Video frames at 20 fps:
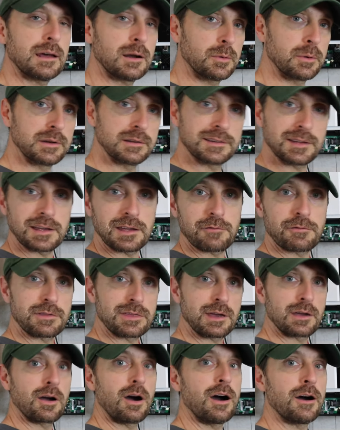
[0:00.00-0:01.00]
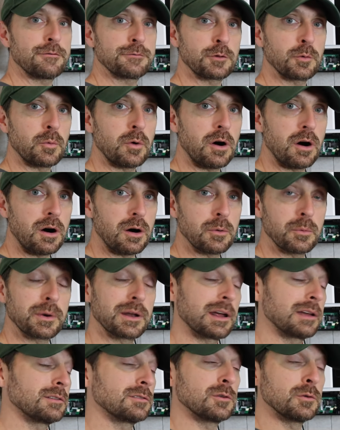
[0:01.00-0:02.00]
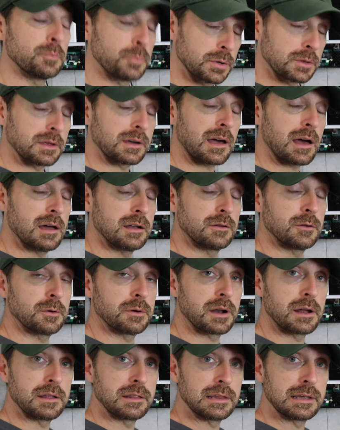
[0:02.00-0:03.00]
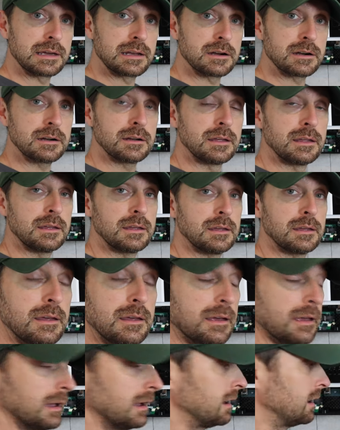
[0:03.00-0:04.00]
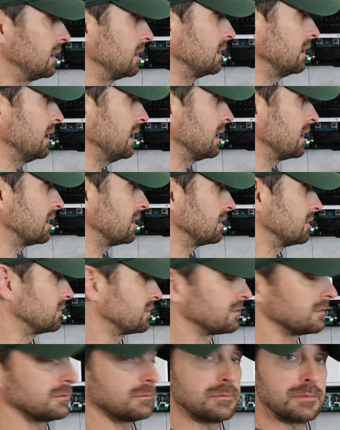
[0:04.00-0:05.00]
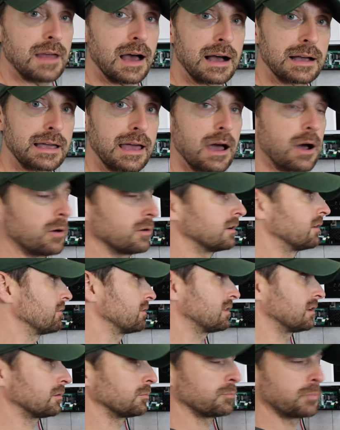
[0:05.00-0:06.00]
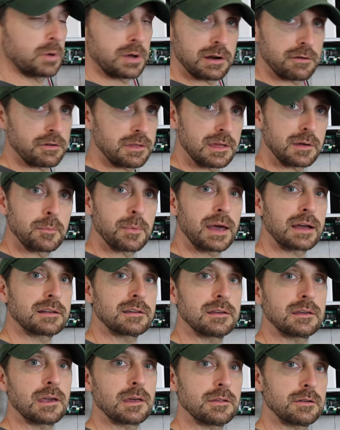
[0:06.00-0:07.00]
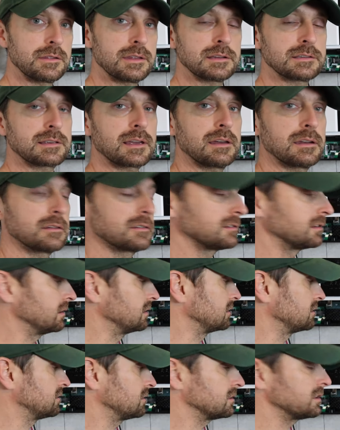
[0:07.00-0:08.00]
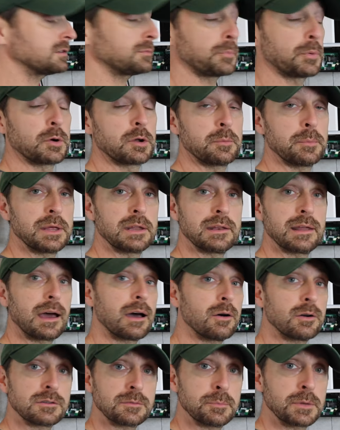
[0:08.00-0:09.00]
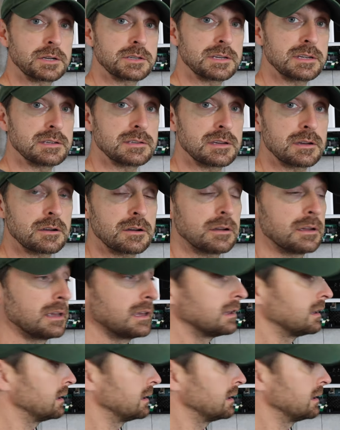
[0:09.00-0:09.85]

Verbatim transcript: I don't want to take everything off the wall when I do put the conduit on later uh, and knock out and everything, put everything back together. That's kind of silly. So just put them in now, it's much easier.